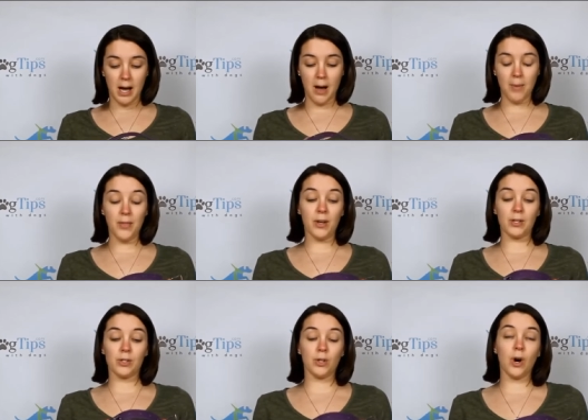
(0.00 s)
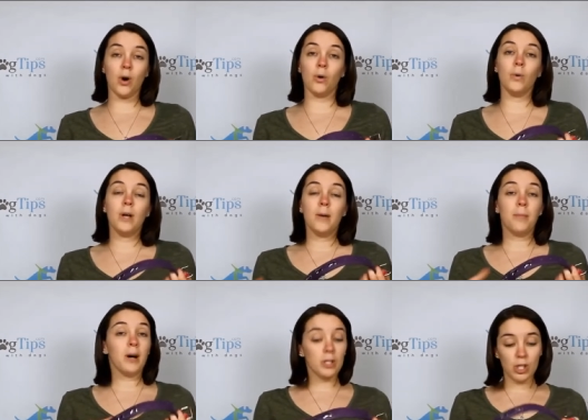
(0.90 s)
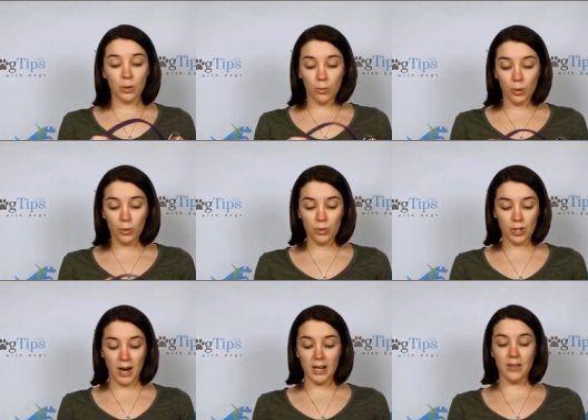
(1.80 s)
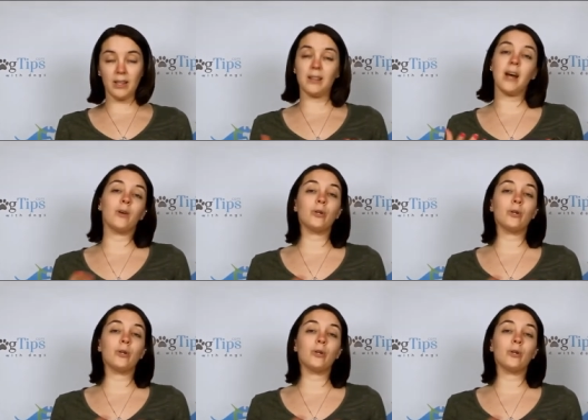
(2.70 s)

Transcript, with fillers: and there's no puncture wounds or anything like that.